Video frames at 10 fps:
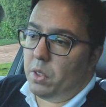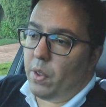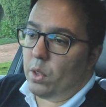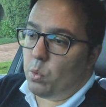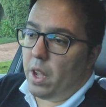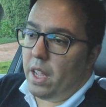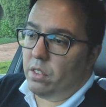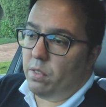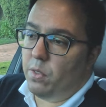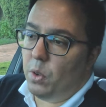so that's why it
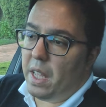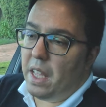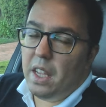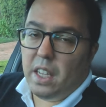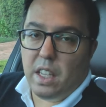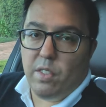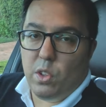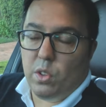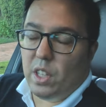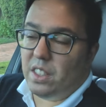isn't fully giving
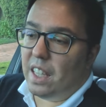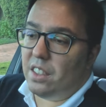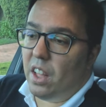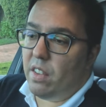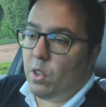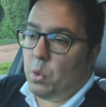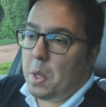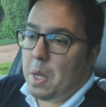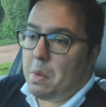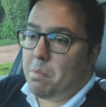you that satellite view
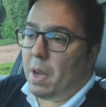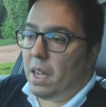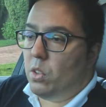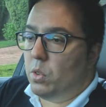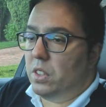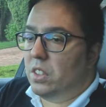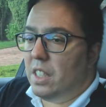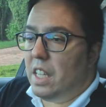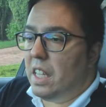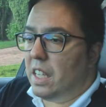but you can
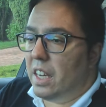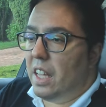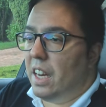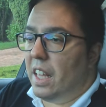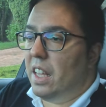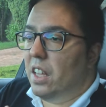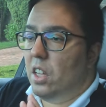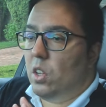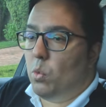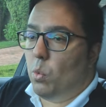see clearly
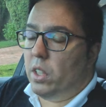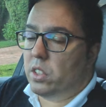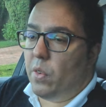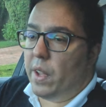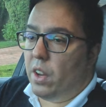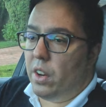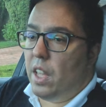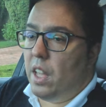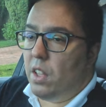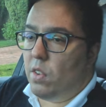what's going on
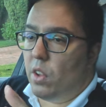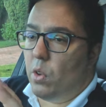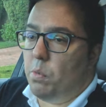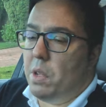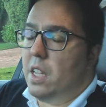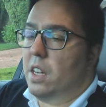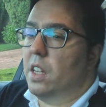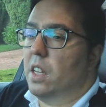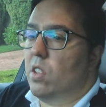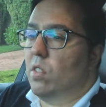here. You've got your
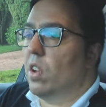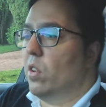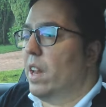media and you've got your